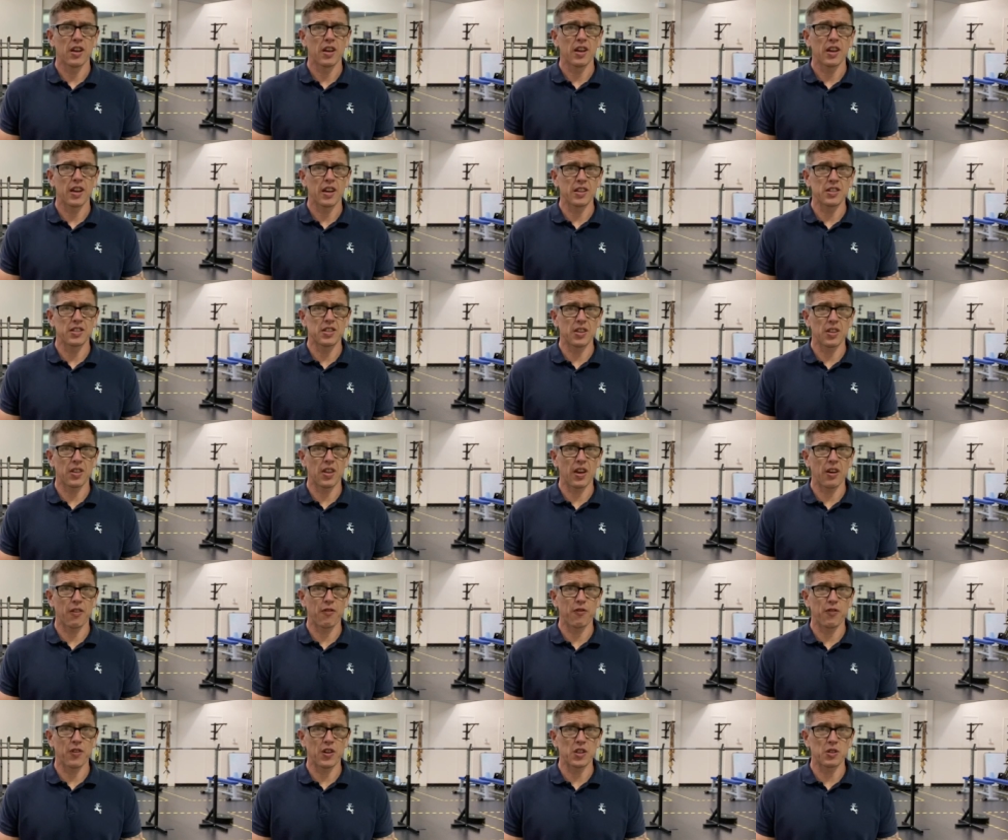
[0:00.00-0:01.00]
into their
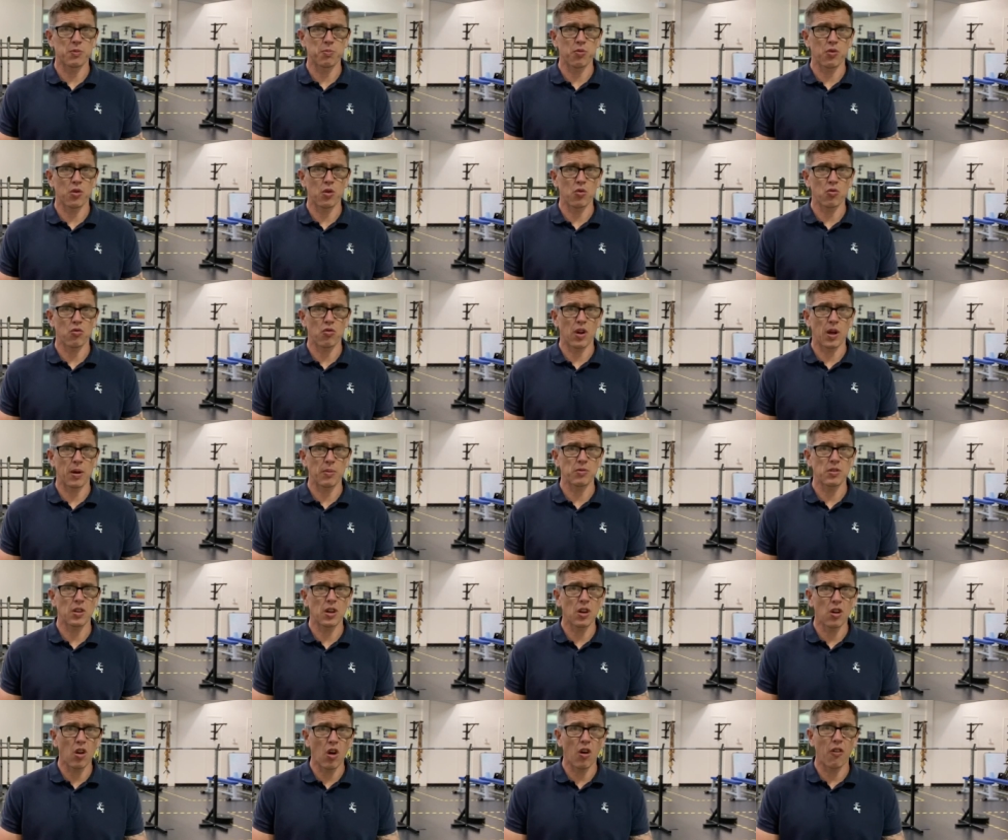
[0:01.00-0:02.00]
phys programs, a
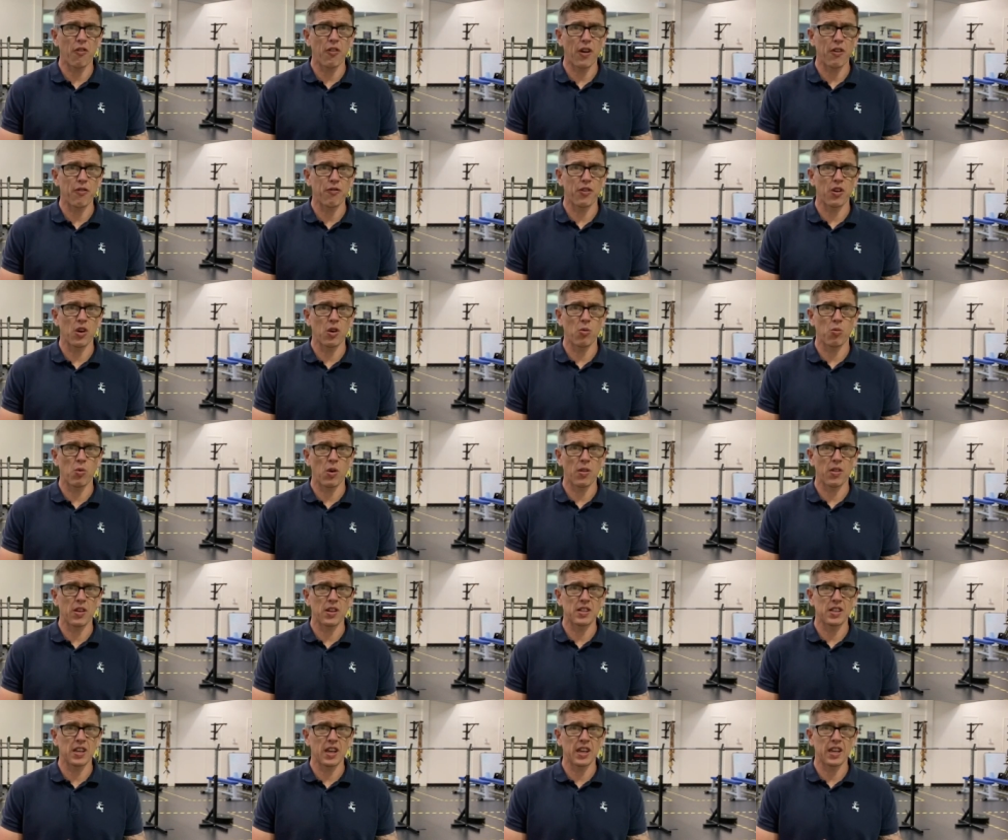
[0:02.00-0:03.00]
lot of effort when they're
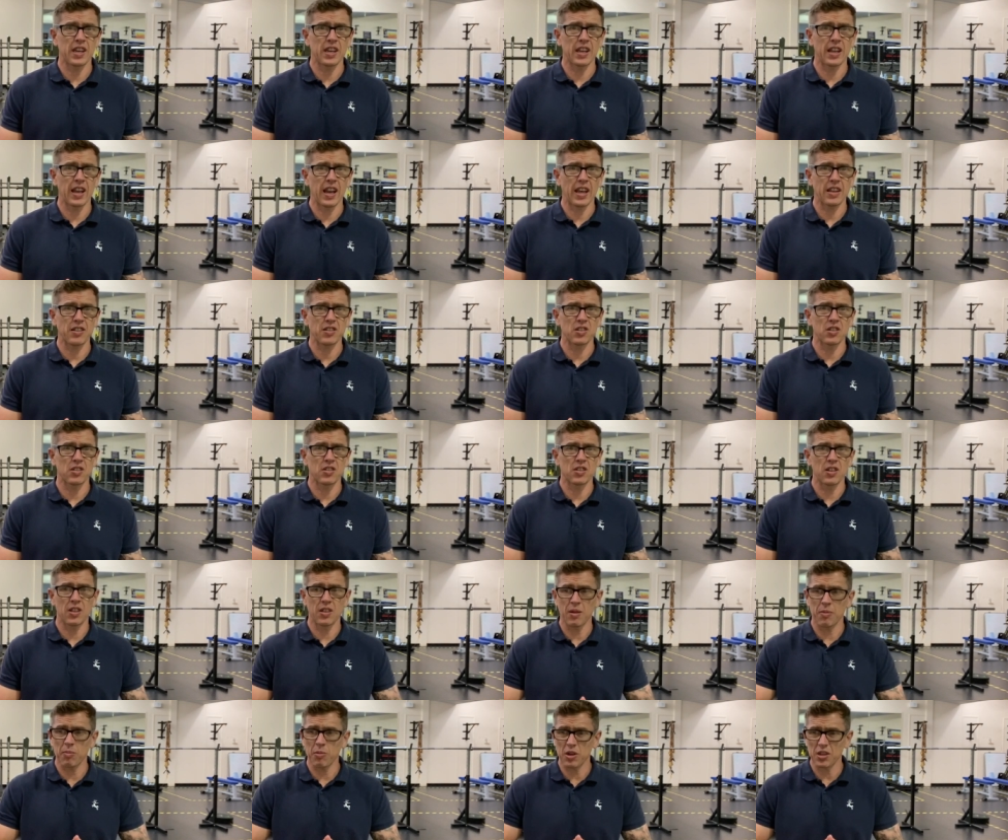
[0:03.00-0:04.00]
taking lessons, and
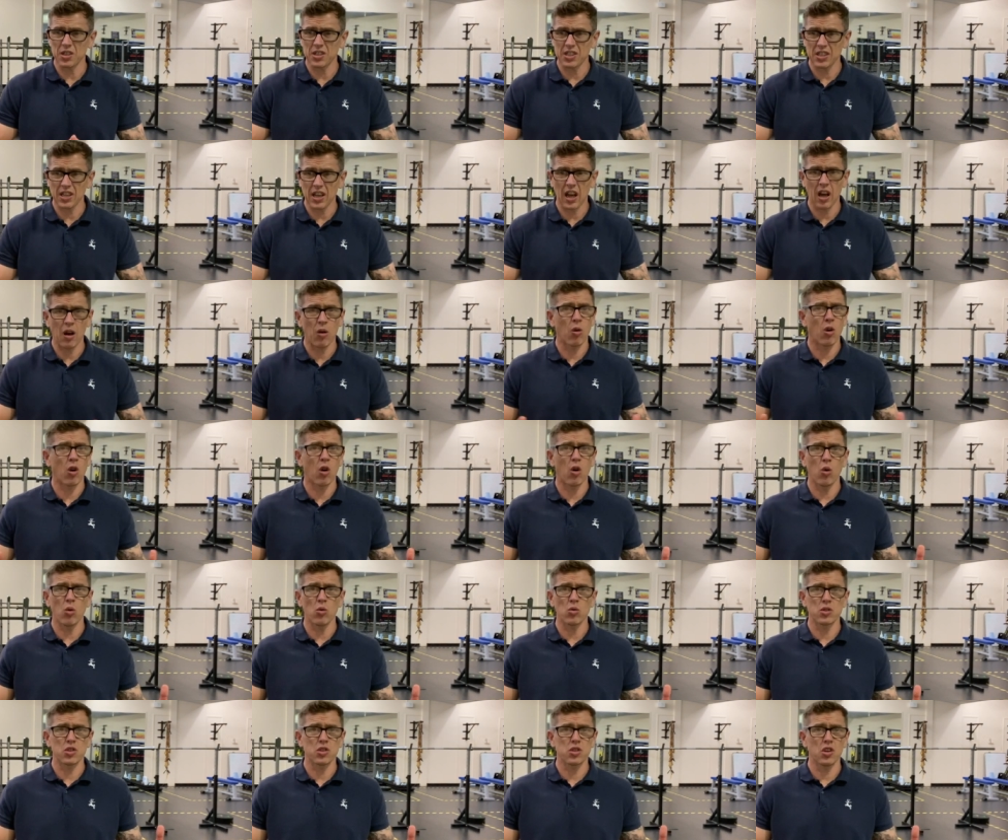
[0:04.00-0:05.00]
they might set out a
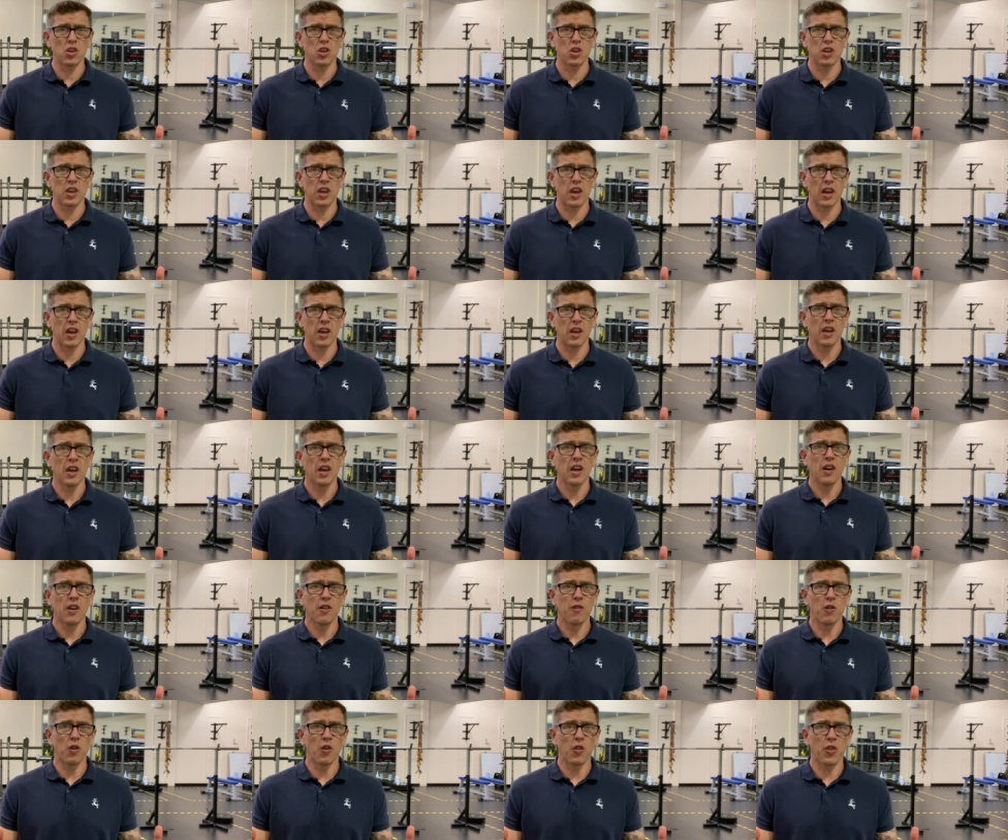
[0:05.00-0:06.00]
whole circuit
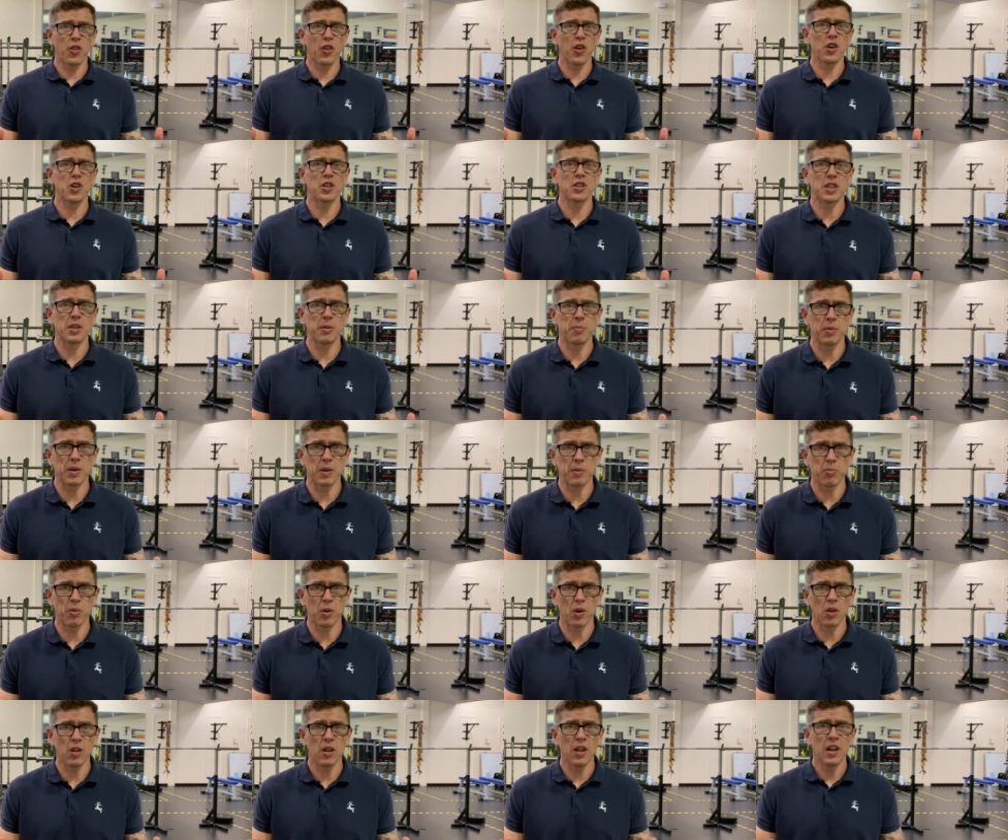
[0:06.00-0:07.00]
for 30
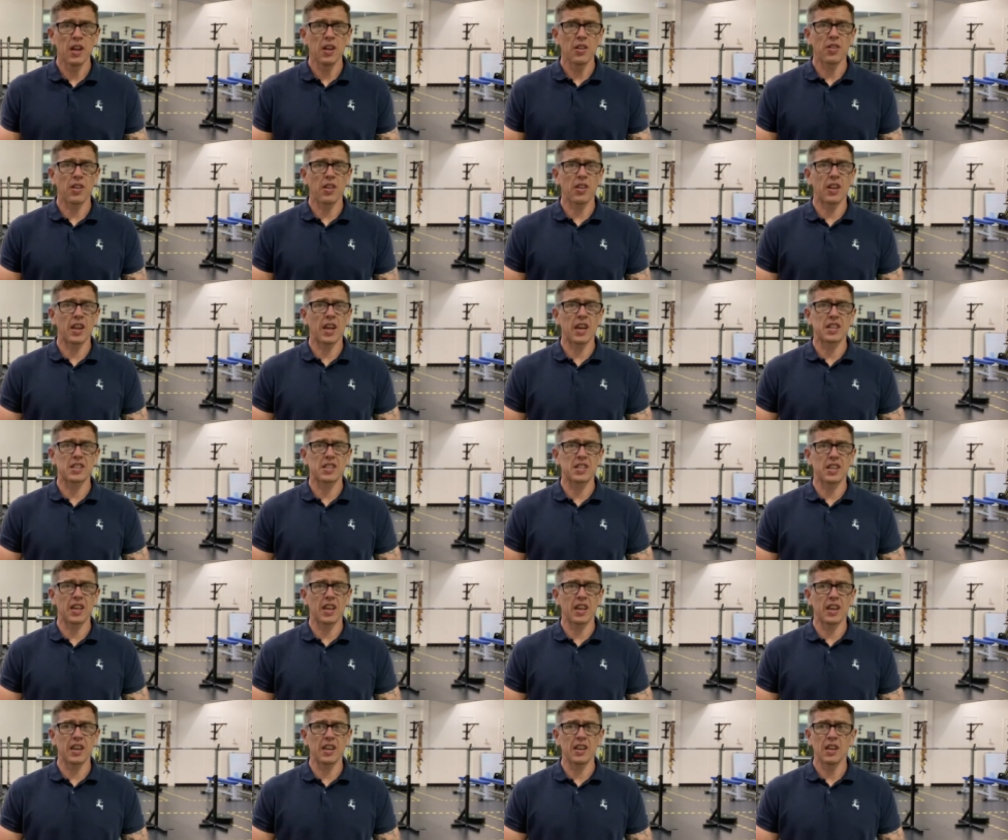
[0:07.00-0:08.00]
people. The next
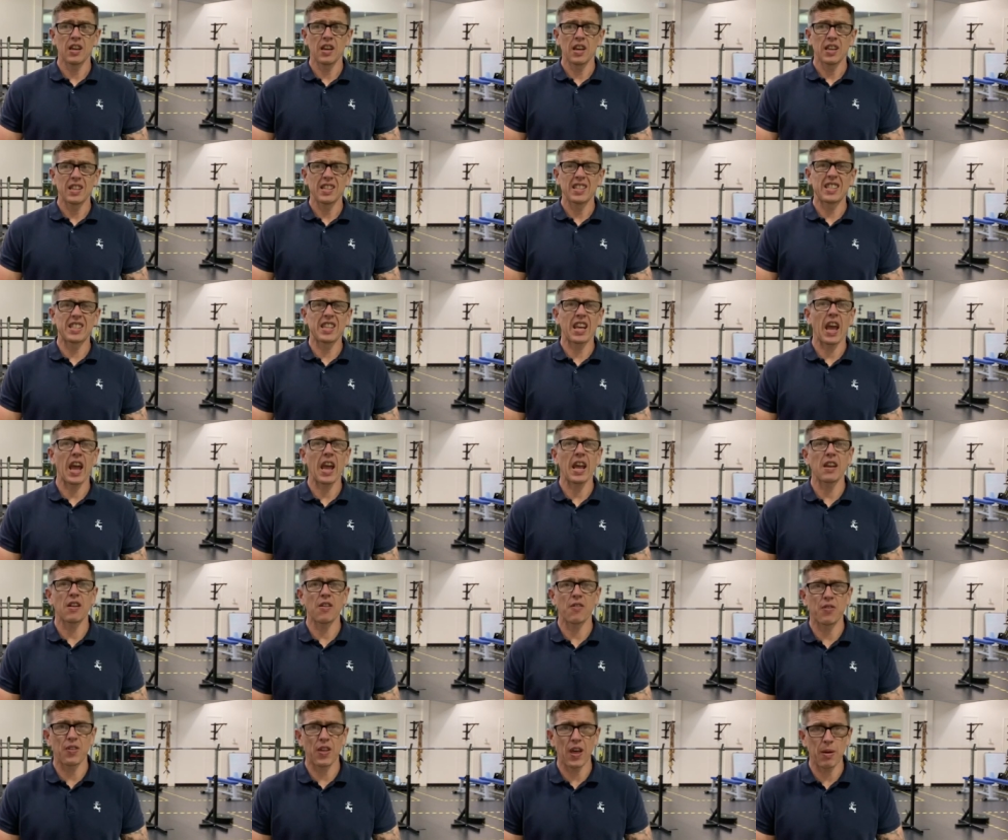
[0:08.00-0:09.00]
thing, 10
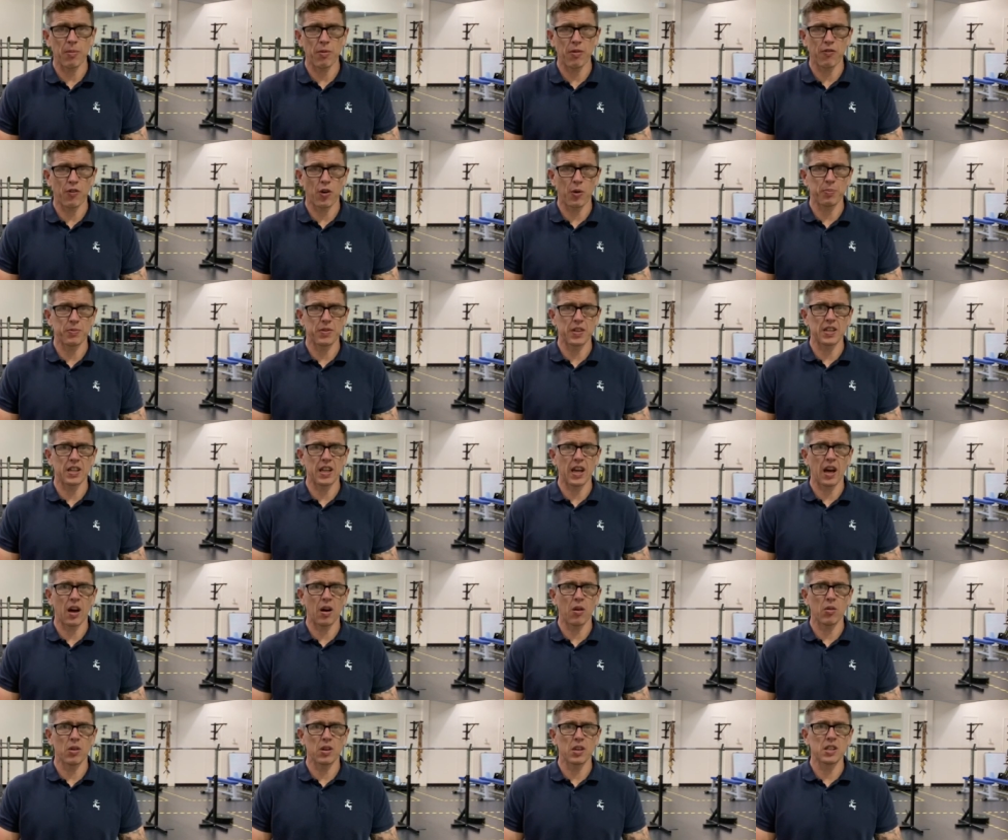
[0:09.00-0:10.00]
of them have opted
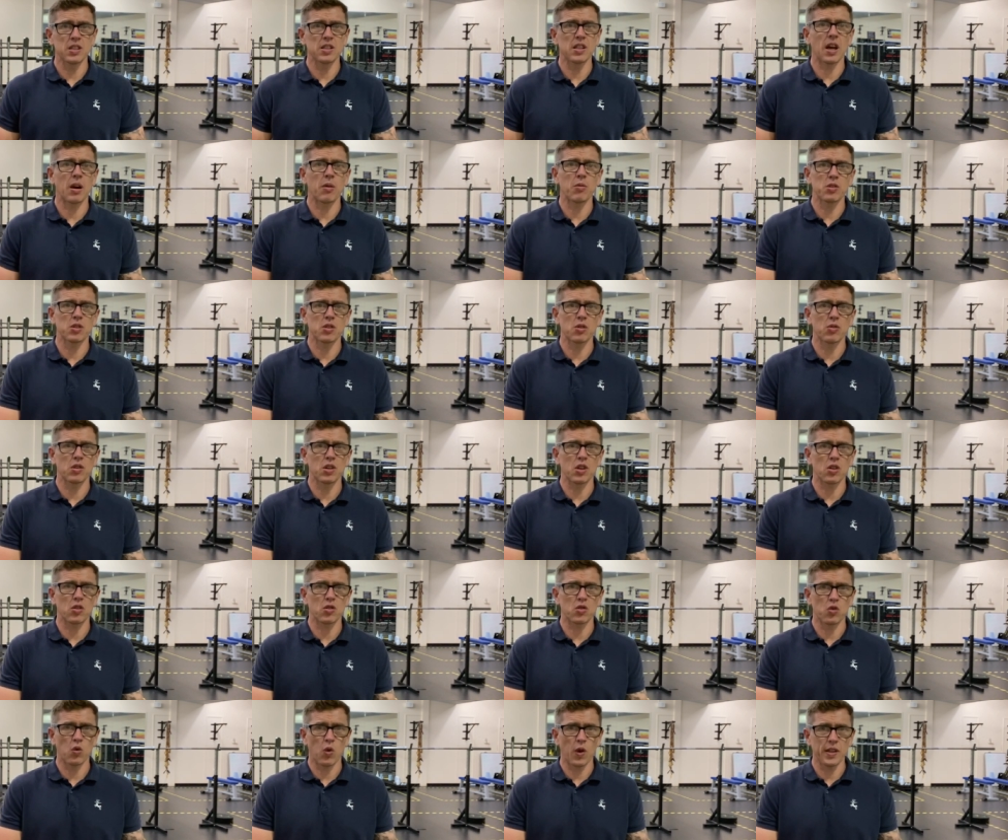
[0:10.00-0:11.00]
out, and now he's only
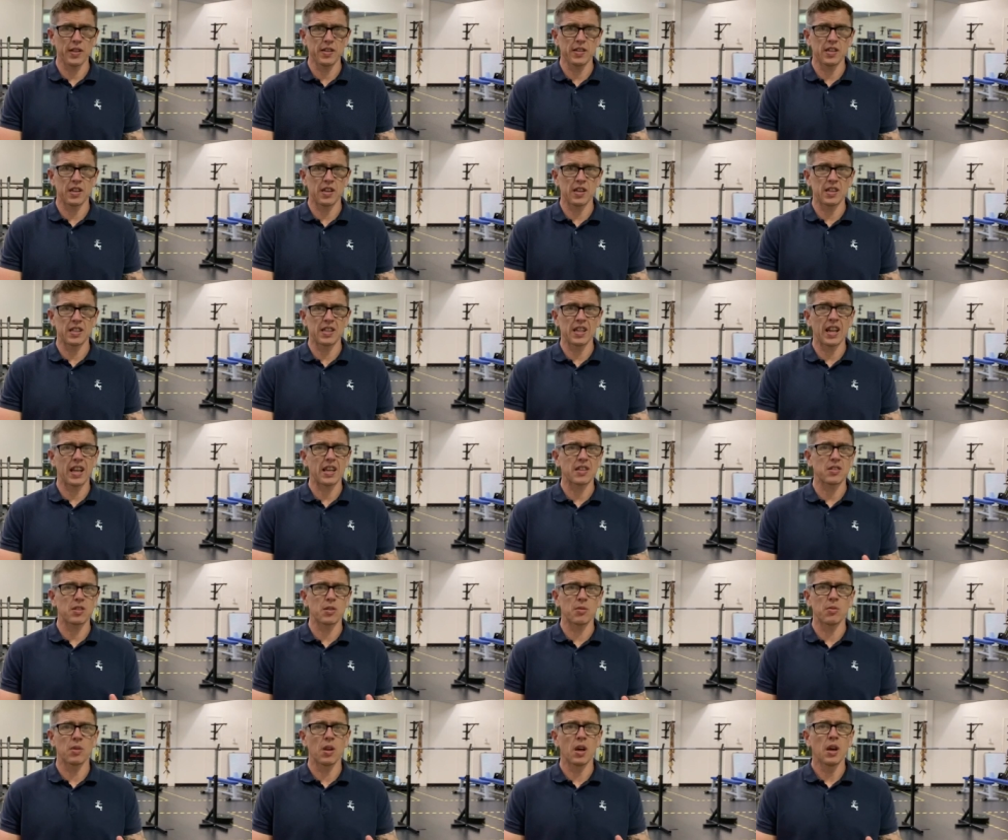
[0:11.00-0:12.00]
got 20, and his
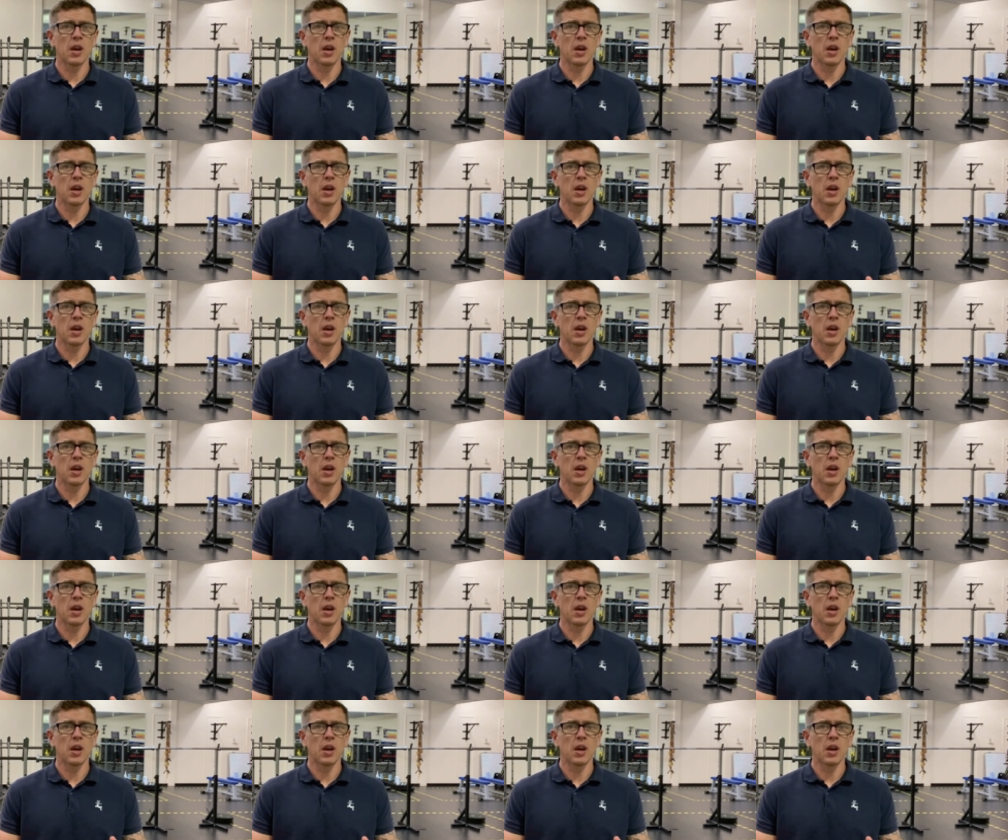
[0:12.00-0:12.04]
lesson